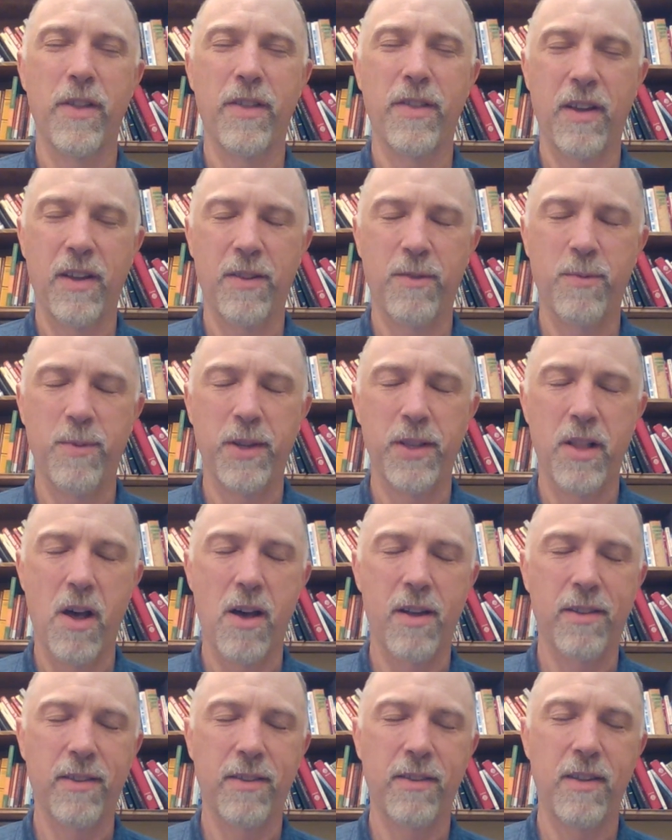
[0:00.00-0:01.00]
things we
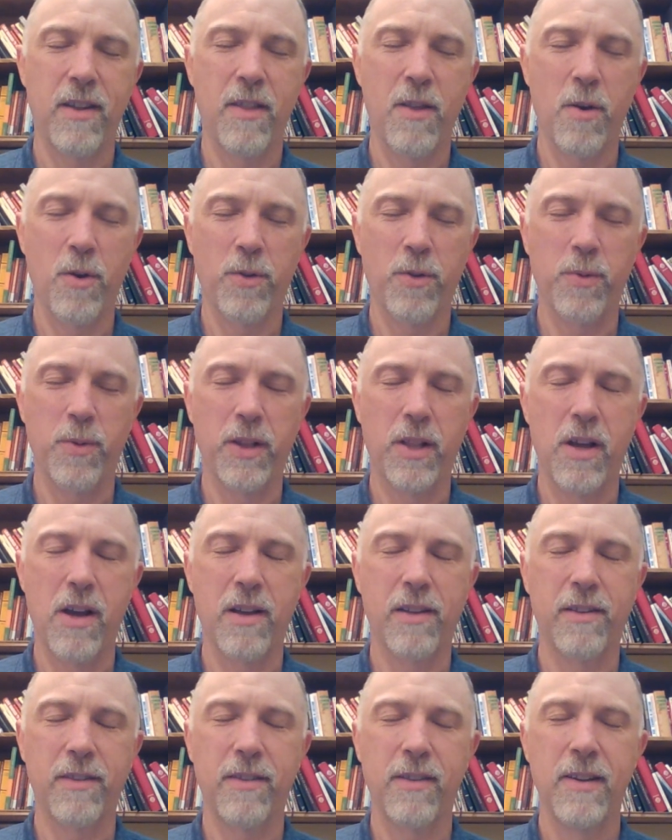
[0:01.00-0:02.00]
lost and those we
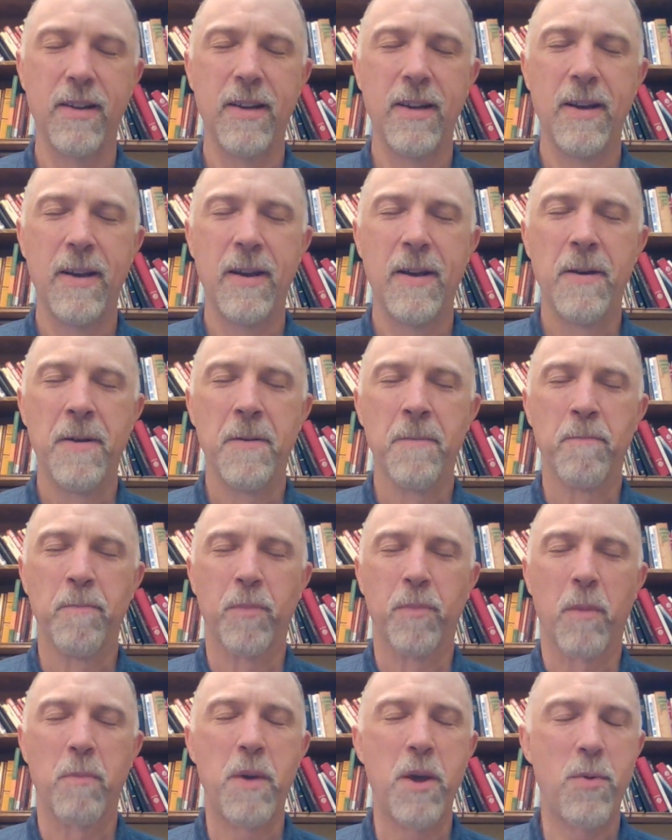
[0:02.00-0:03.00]
lost.
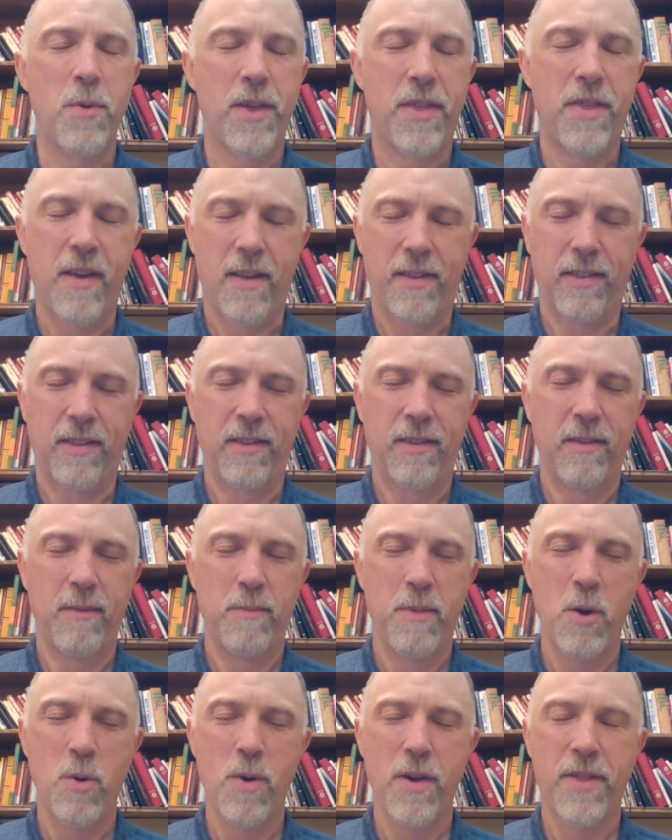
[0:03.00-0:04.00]
Be with us.
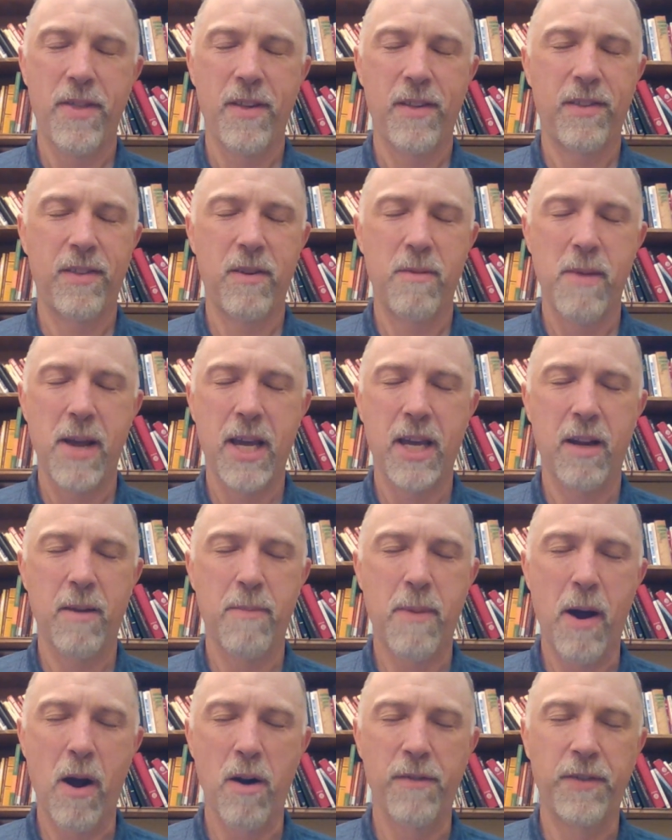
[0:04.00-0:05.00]
Be with us and make it a
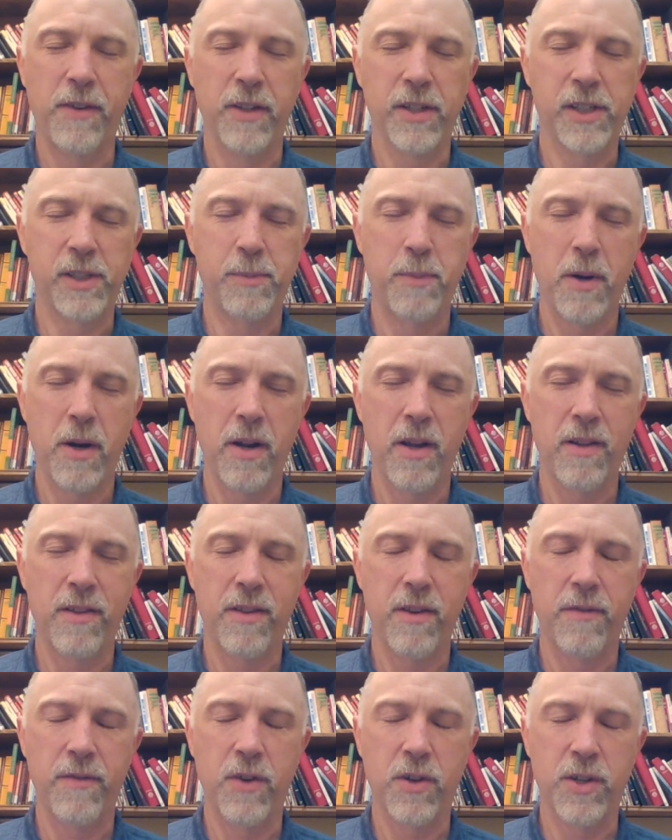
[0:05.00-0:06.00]
powerful
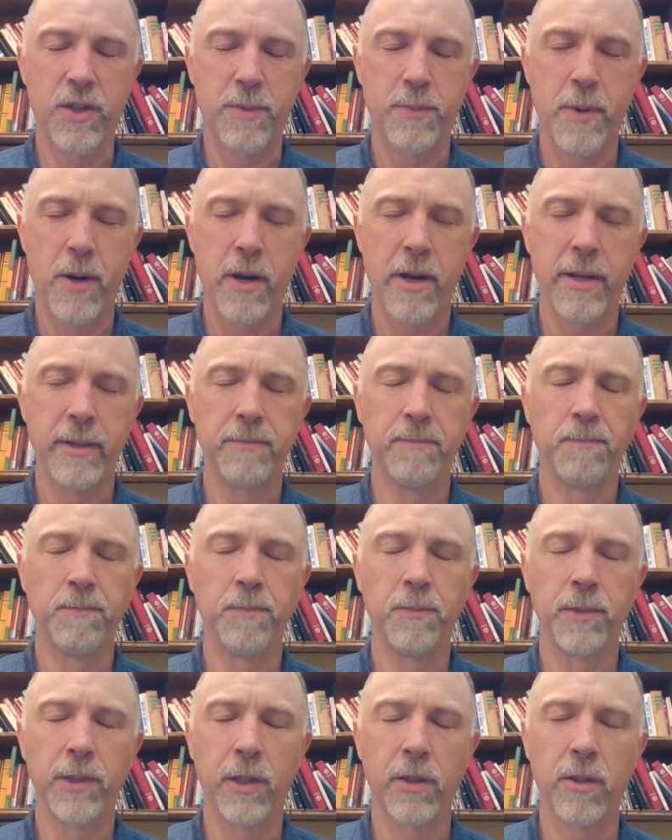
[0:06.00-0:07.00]
experience of your spirit,
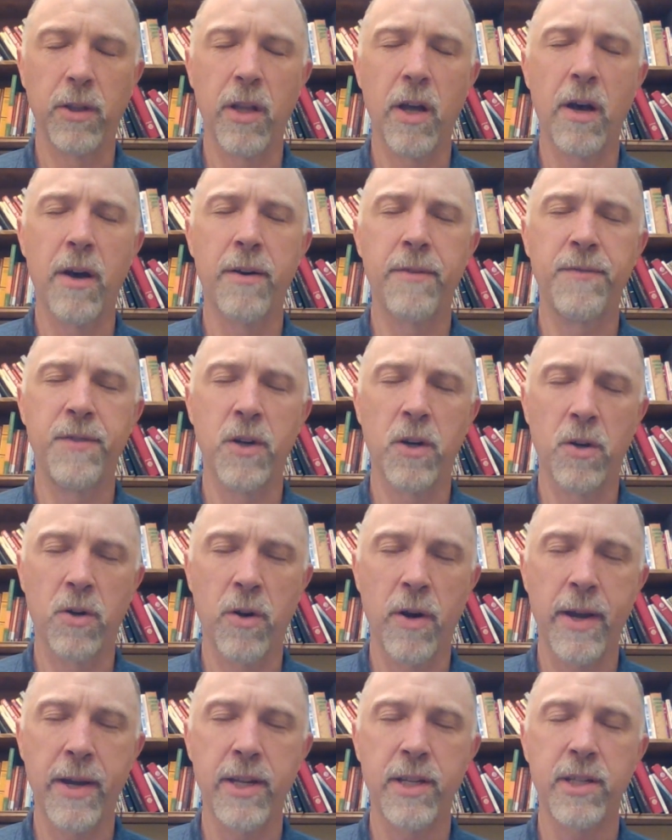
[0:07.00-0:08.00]
your love, your
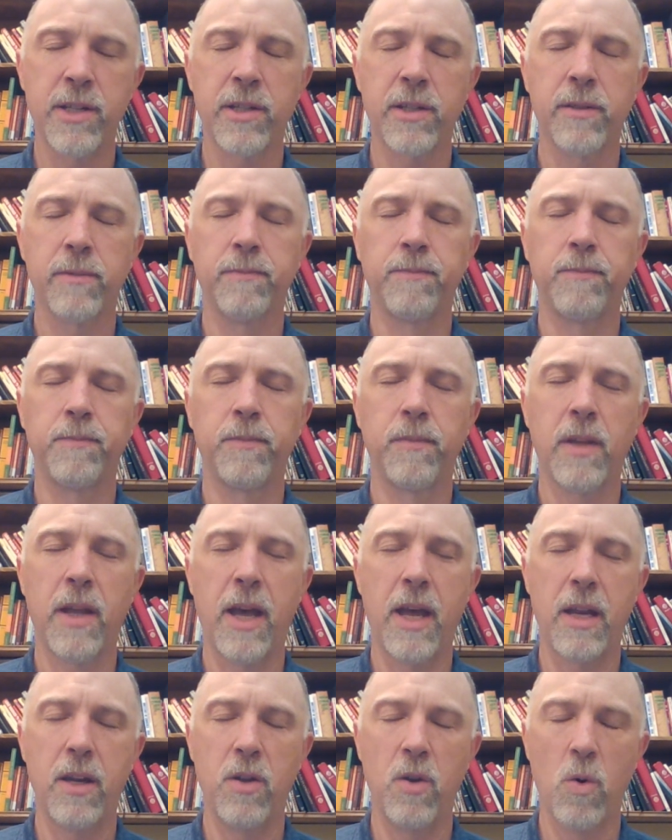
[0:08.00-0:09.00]
grace,
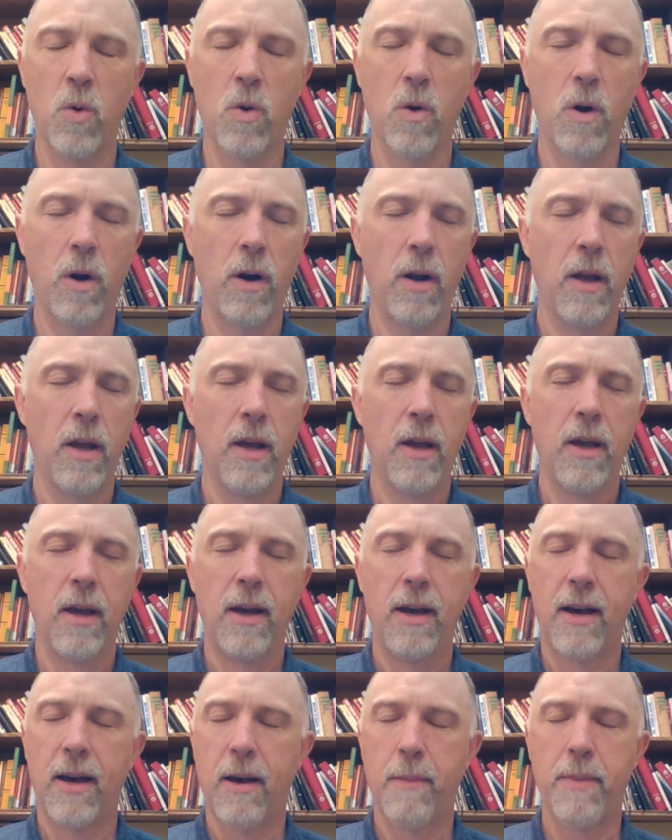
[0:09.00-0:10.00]
and your
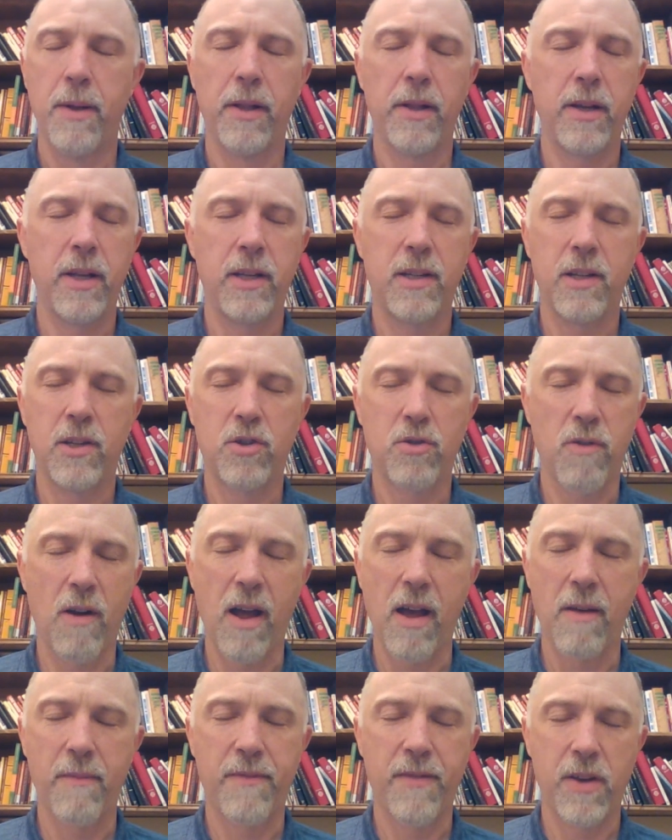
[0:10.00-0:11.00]
ability to
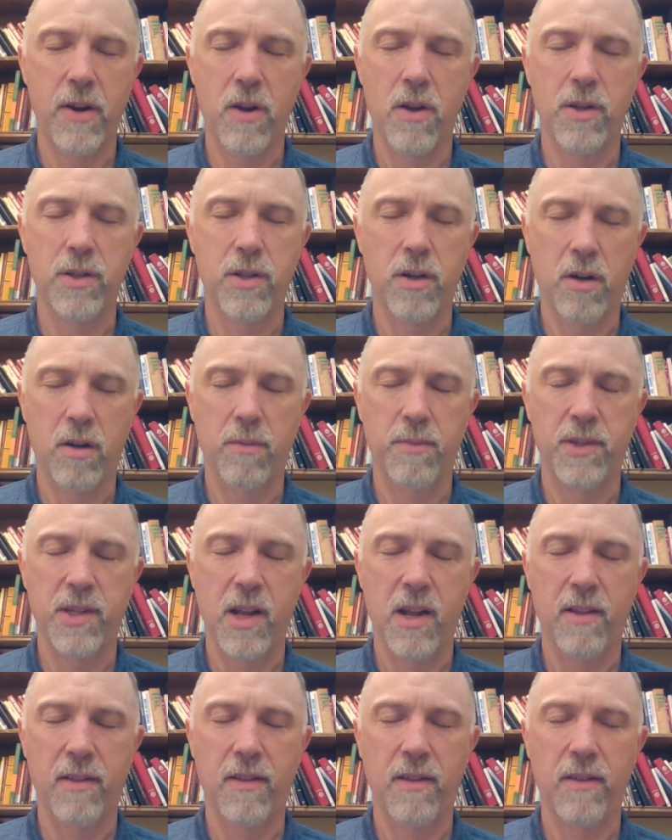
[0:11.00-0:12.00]
triumph in all
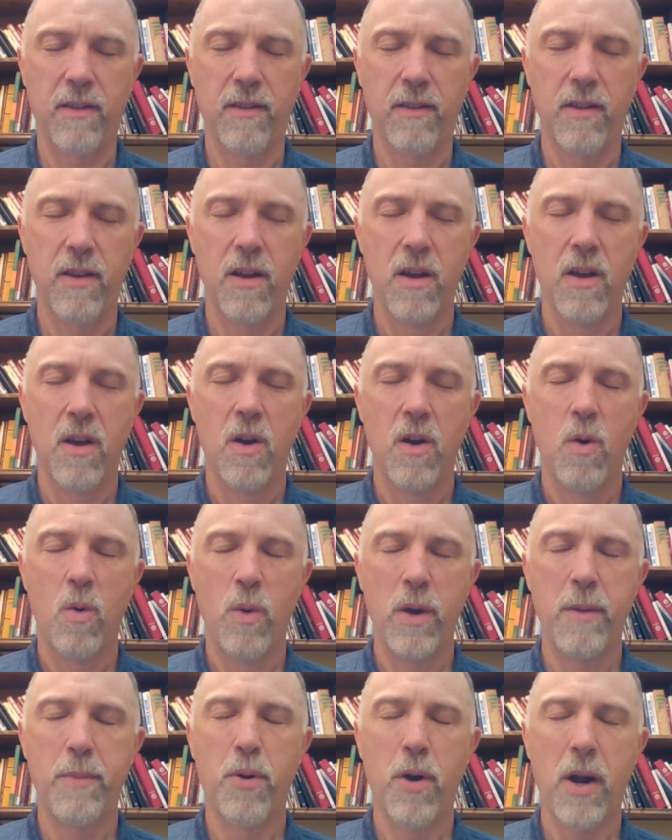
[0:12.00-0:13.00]
circumstances.
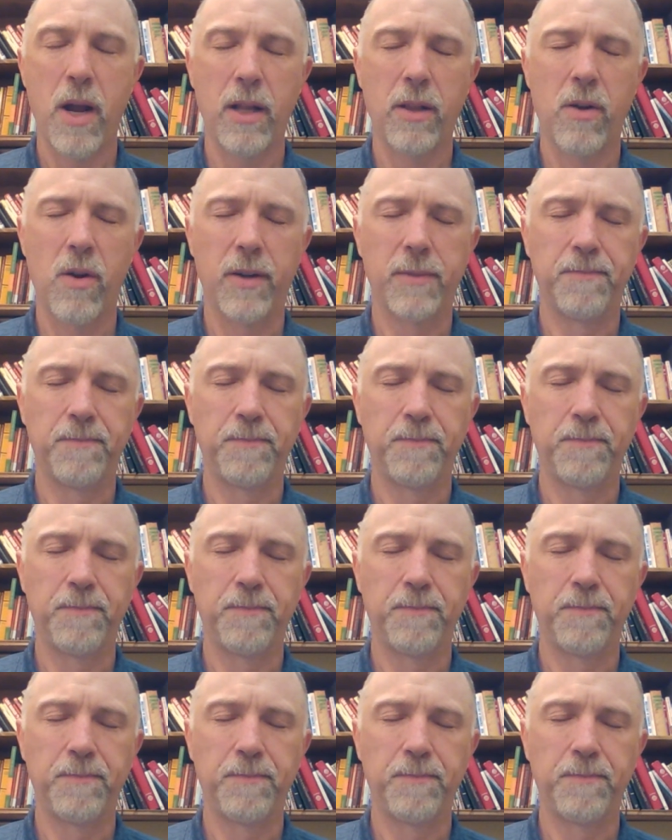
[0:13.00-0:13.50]
We pray, Lord,